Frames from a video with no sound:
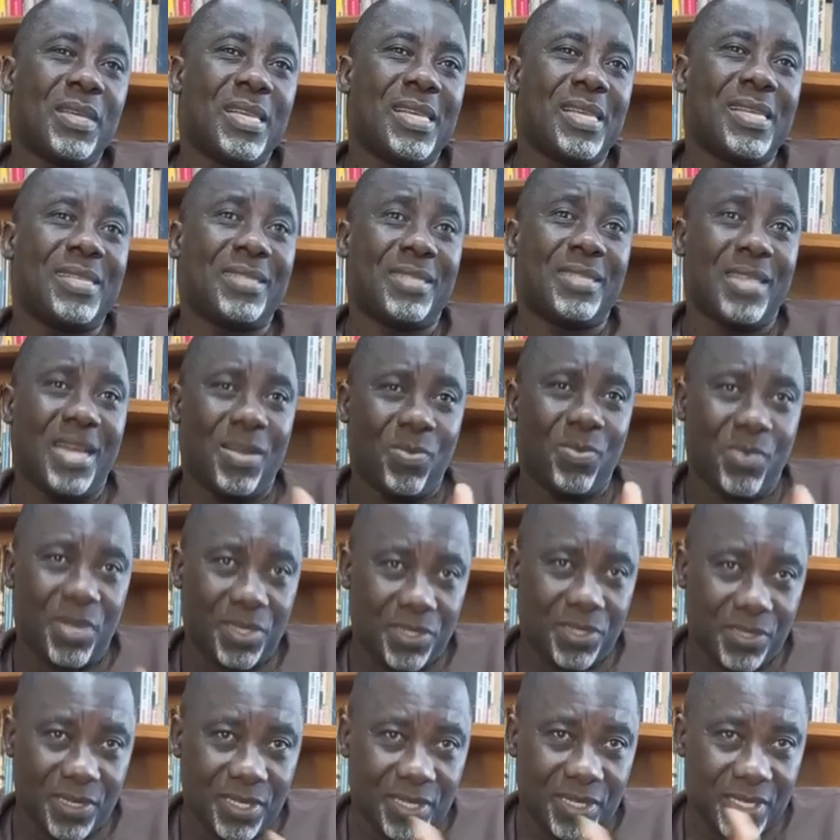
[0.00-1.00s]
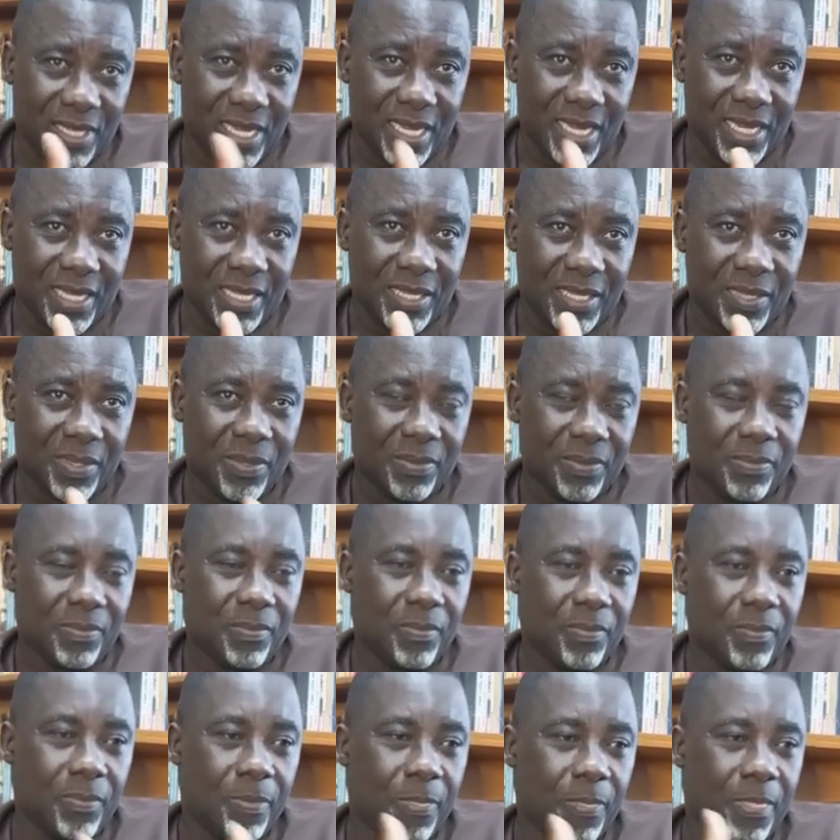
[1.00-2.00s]
Is that what you're saying?
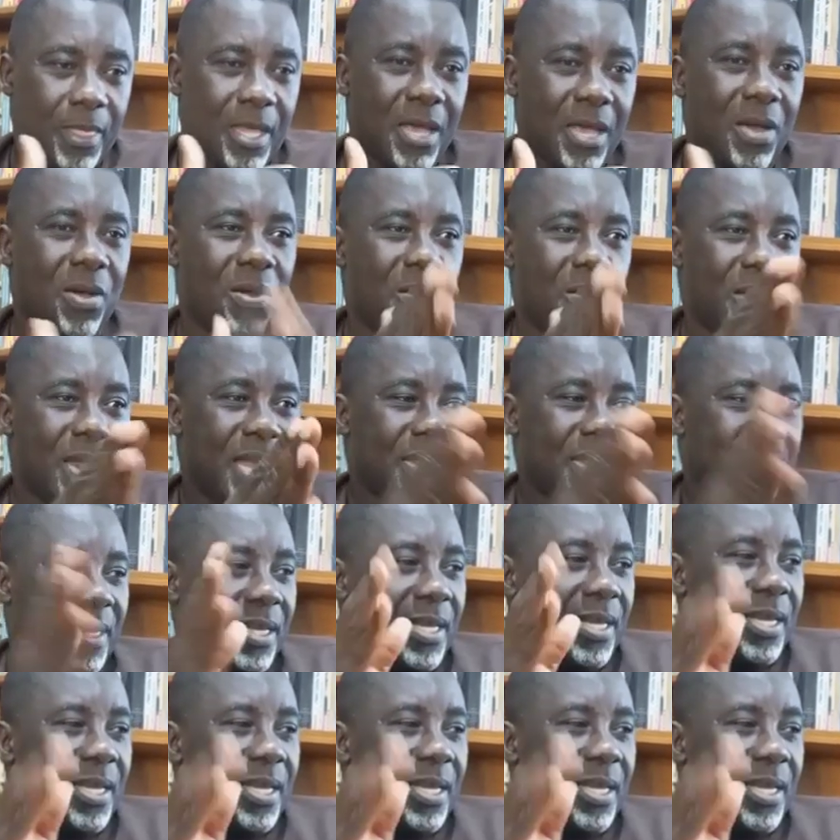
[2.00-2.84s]
All right.